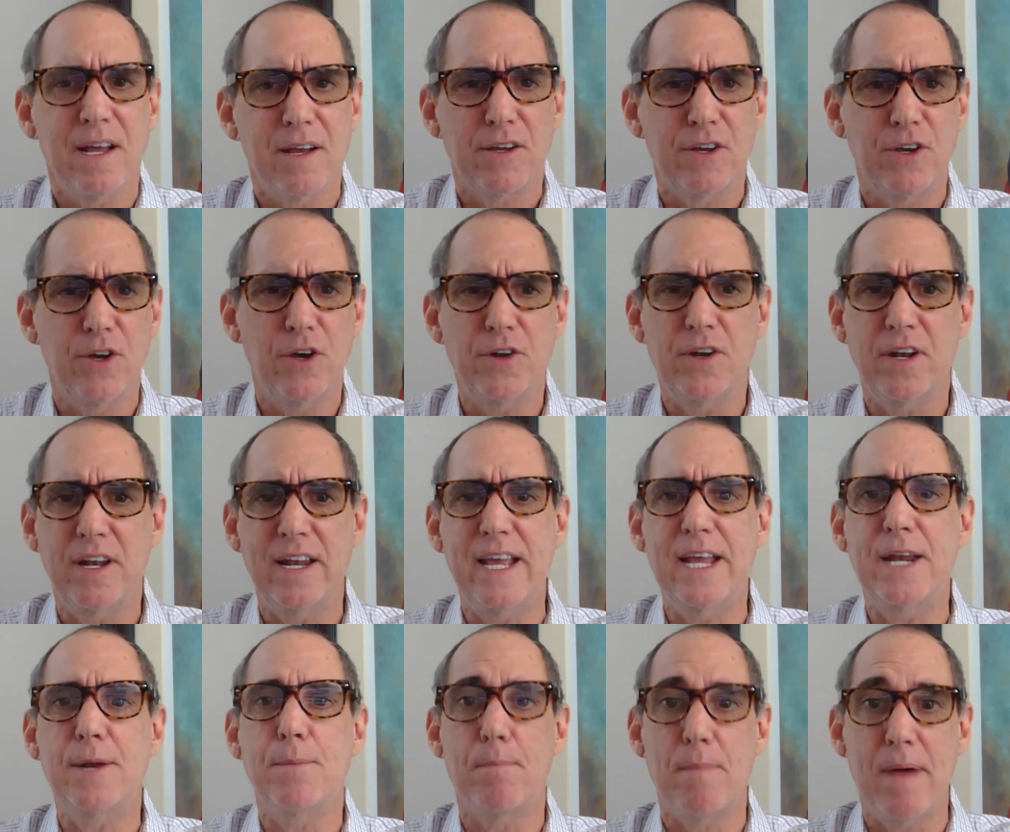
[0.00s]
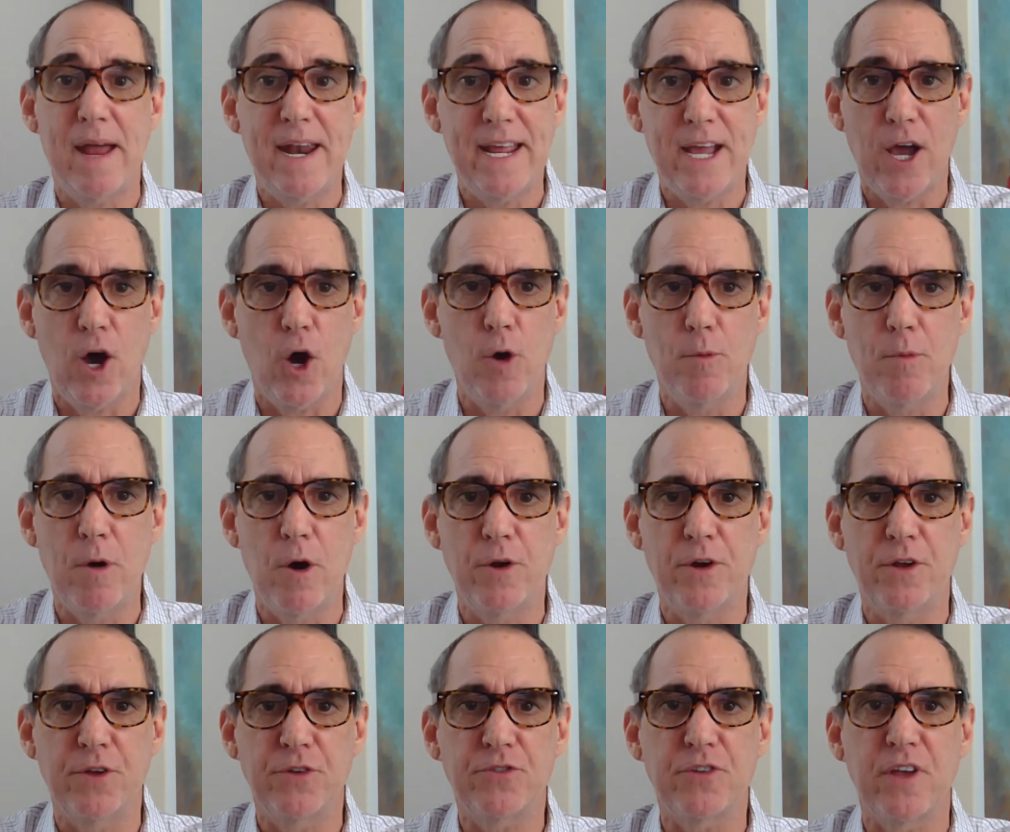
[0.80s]
could lead many
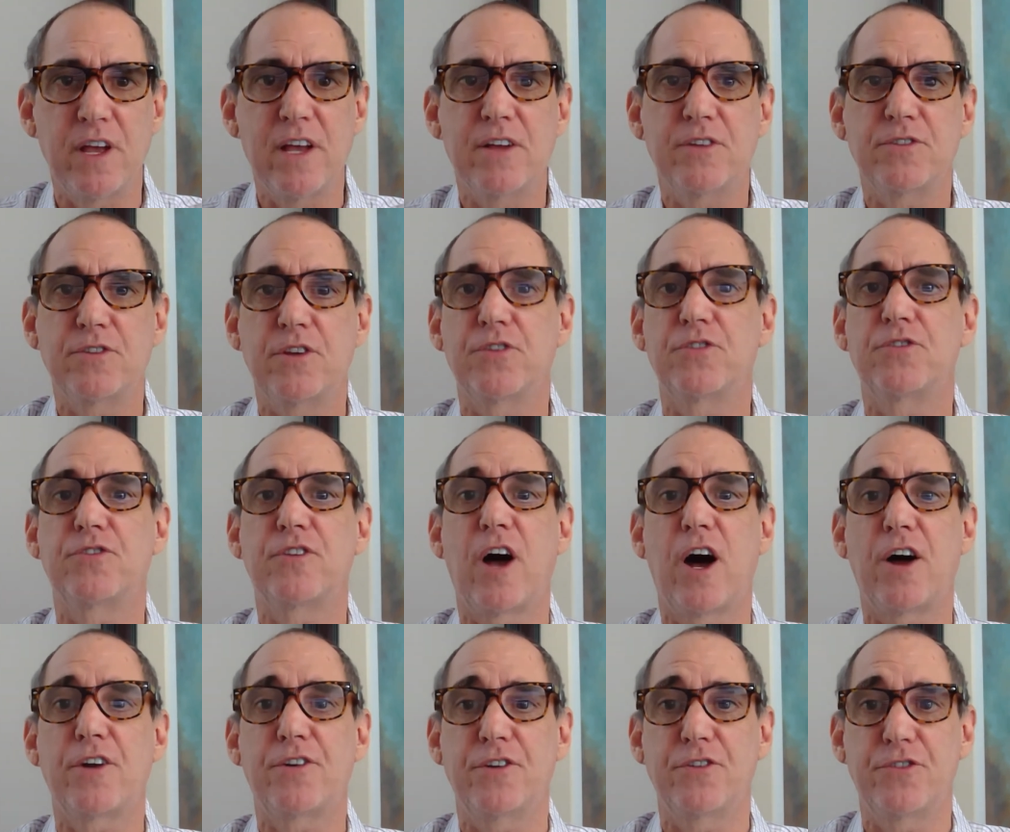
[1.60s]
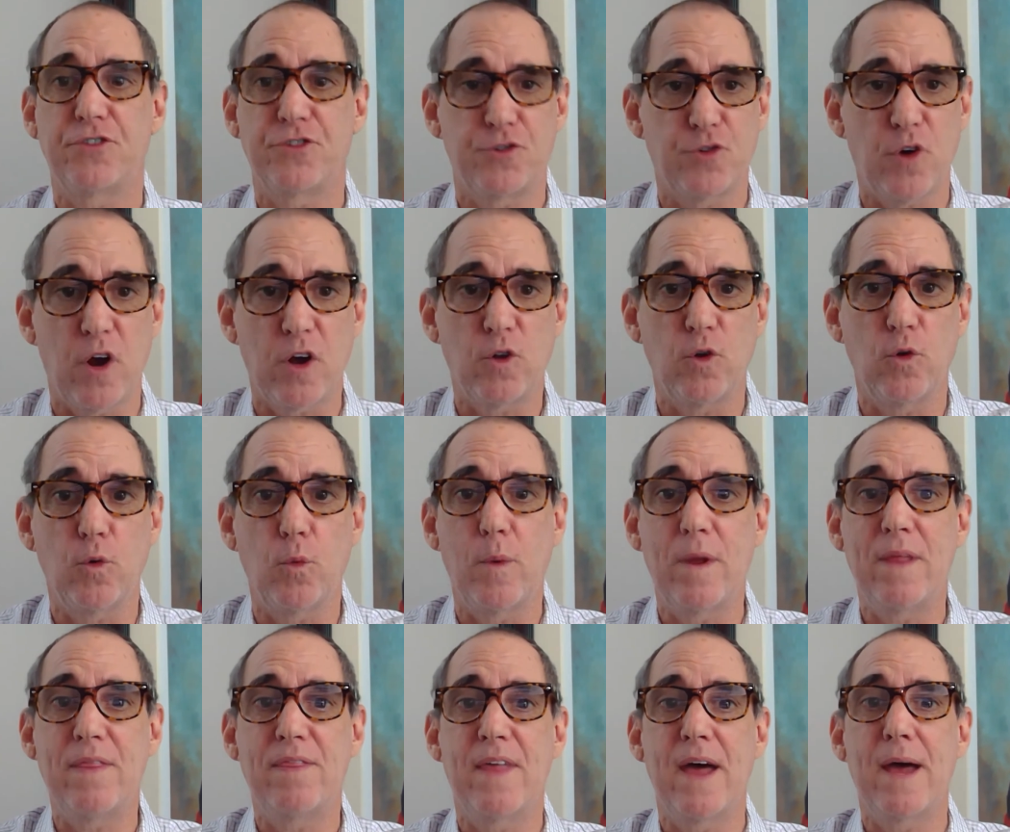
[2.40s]
homeowners to start to struggle
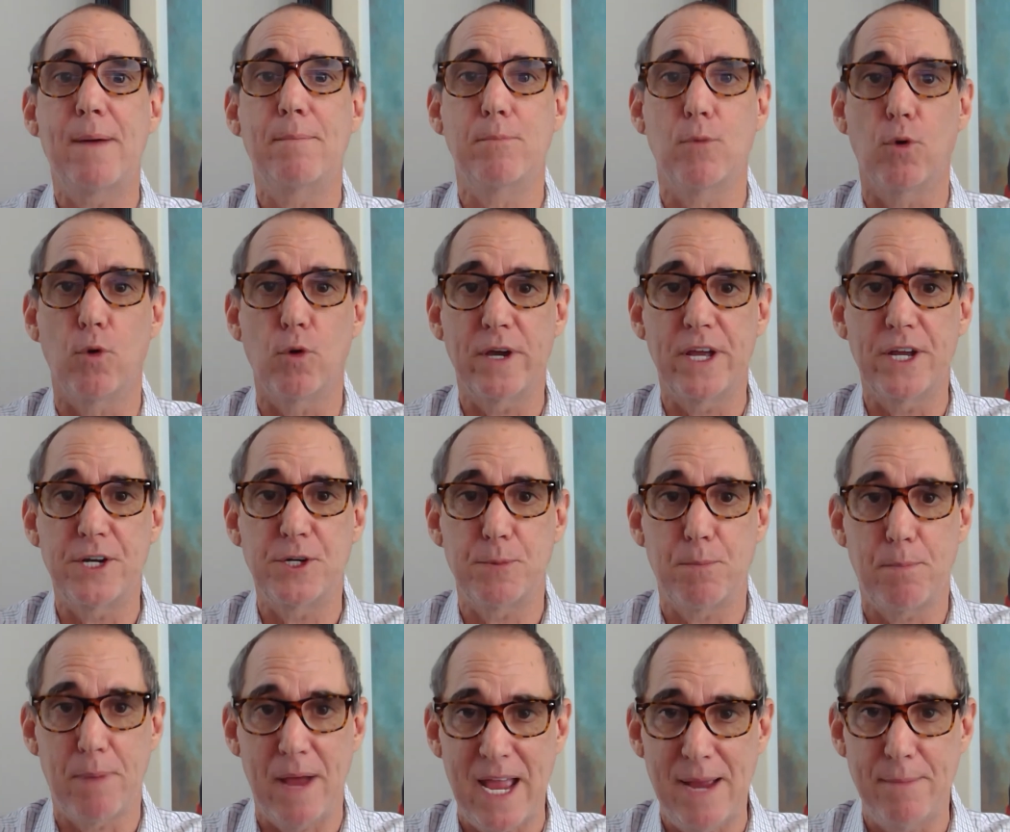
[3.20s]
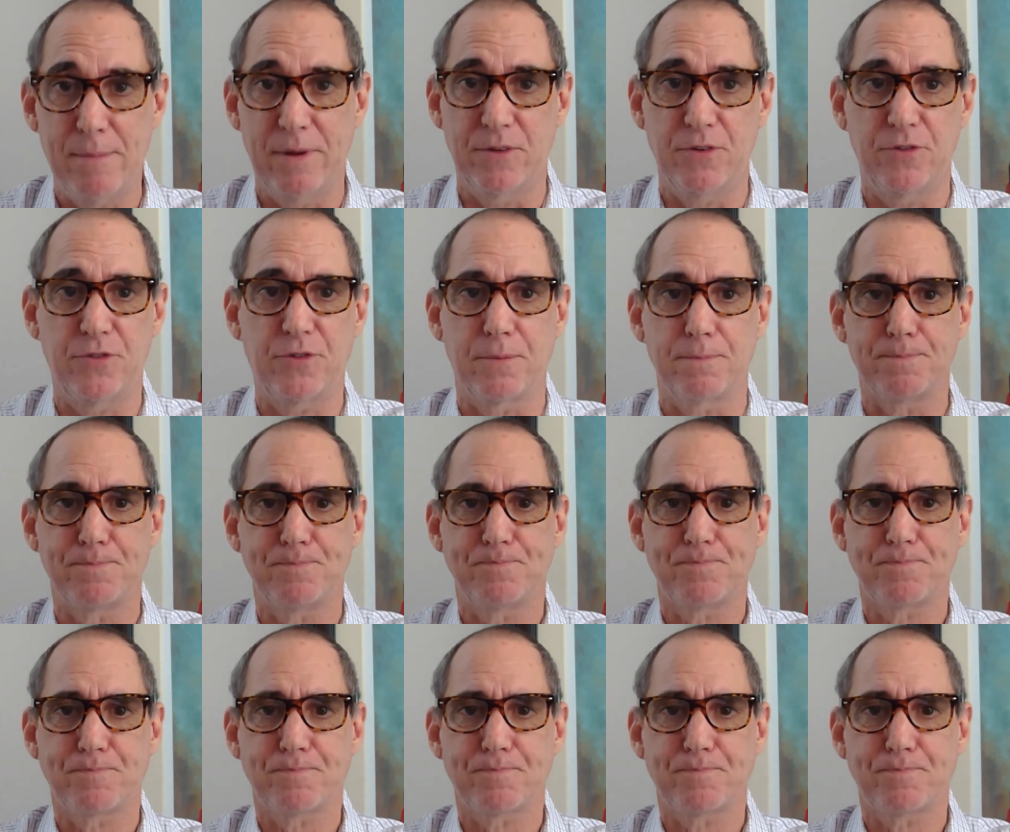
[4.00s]
with their mortgage payments.